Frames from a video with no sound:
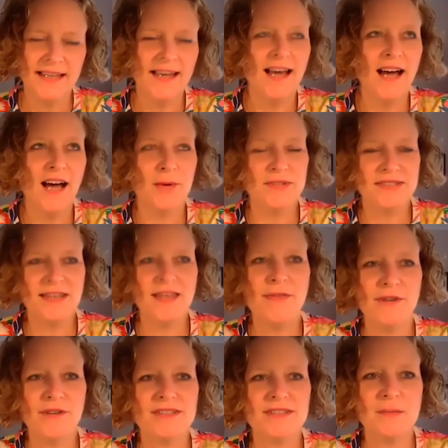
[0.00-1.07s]
I would say
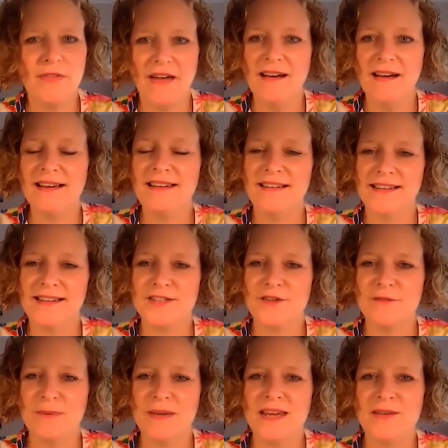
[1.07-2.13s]
that some of the highlights
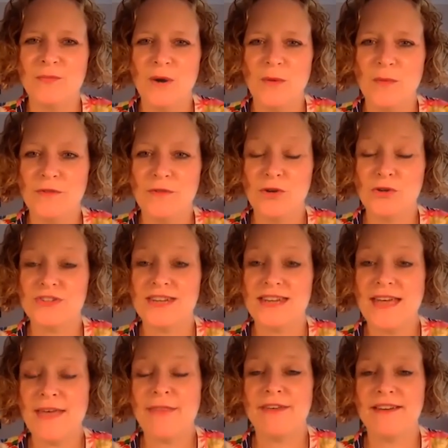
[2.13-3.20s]
have been when we've got
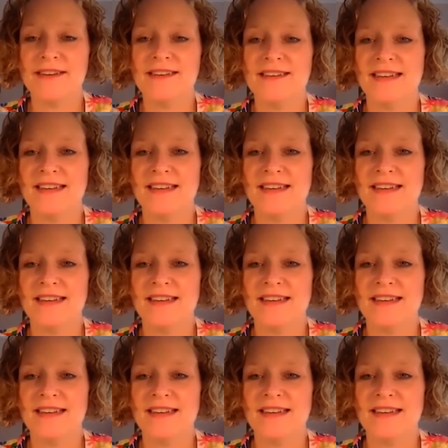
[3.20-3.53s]
together